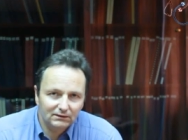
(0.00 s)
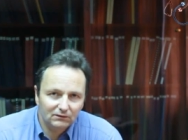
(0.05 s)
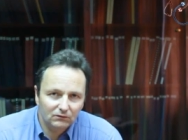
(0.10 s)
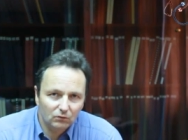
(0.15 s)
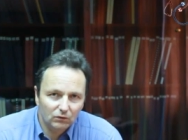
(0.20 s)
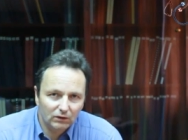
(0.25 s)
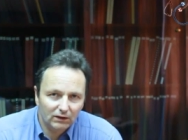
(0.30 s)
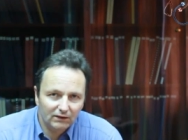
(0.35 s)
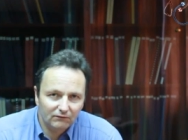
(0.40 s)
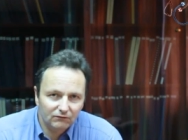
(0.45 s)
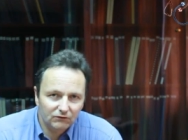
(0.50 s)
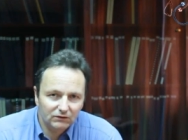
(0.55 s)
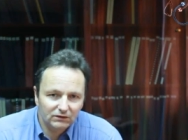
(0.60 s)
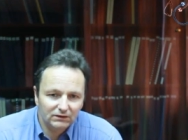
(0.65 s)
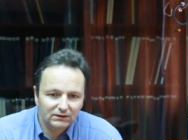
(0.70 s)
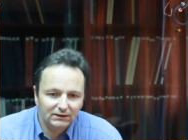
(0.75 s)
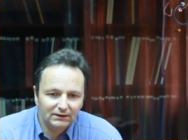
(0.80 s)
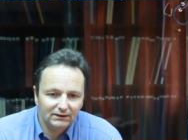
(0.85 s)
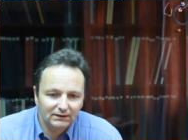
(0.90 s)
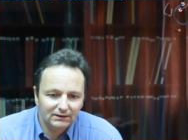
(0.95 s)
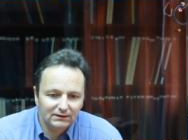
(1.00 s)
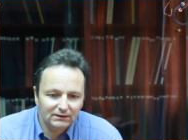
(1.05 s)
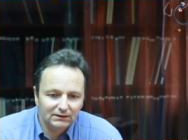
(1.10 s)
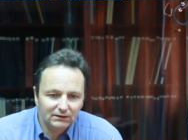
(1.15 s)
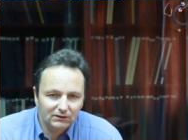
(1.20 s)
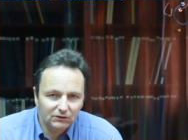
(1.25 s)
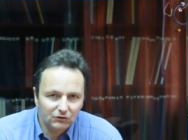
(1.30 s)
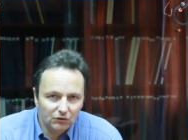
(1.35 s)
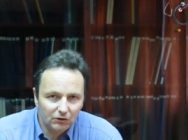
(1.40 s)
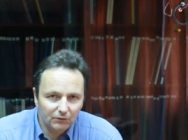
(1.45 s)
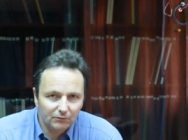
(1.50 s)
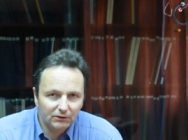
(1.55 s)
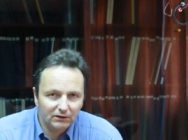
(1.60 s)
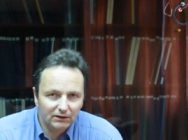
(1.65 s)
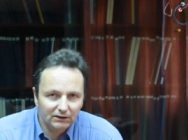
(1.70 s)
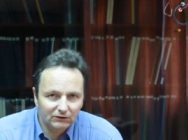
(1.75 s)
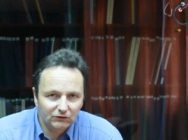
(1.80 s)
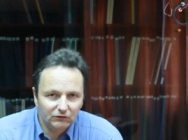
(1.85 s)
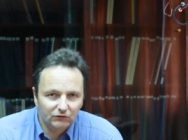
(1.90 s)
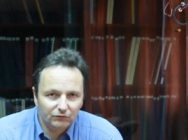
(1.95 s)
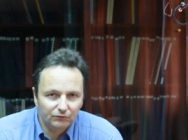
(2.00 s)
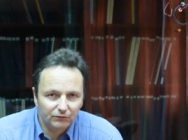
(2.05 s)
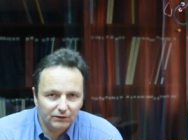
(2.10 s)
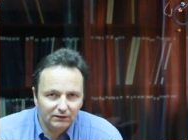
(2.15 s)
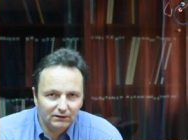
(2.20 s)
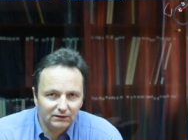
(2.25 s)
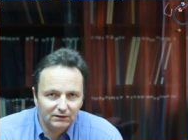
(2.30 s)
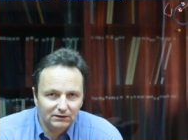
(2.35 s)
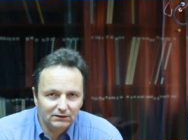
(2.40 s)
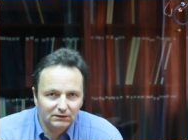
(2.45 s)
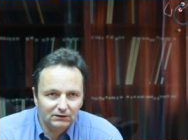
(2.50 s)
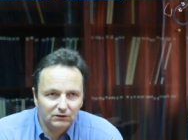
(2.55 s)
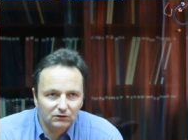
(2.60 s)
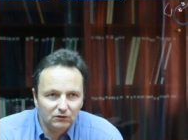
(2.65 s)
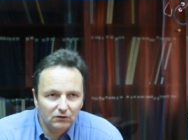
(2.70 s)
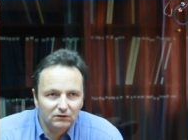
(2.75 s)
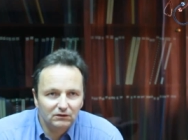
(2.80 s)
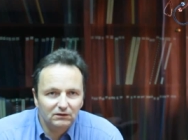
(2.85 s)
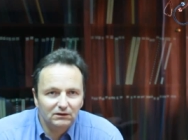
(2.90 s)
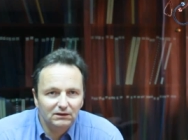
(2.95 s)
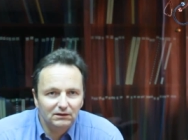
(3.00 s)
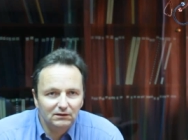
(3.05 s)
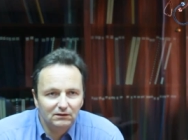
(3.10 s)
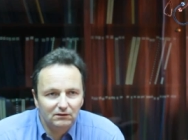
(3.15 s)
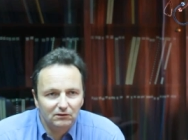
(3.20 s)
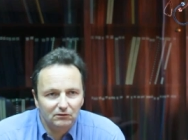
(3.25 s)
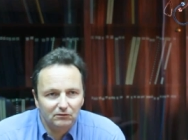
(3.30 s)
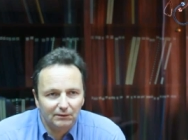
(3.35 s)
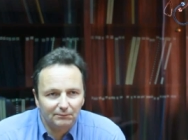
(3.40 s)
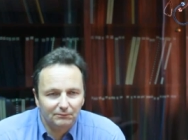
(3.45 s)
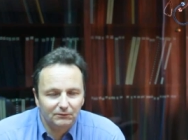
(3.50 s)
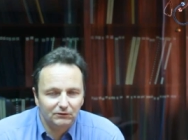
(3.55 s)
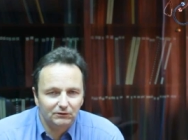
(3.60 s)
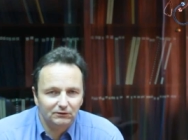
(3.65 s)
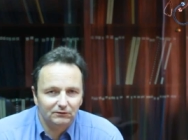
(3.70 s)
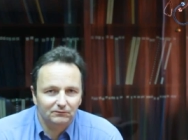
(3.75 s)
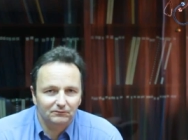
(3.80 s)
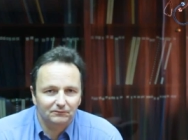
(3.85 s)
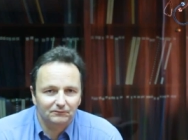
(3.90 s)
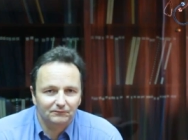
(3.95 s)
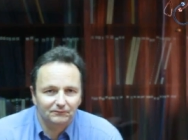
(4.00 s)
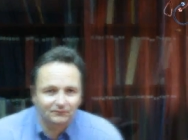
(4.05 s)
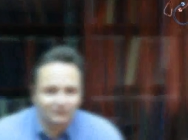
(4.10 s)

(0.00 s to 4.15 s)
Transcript: We have to say it's the termination of pregnancy, not interruption.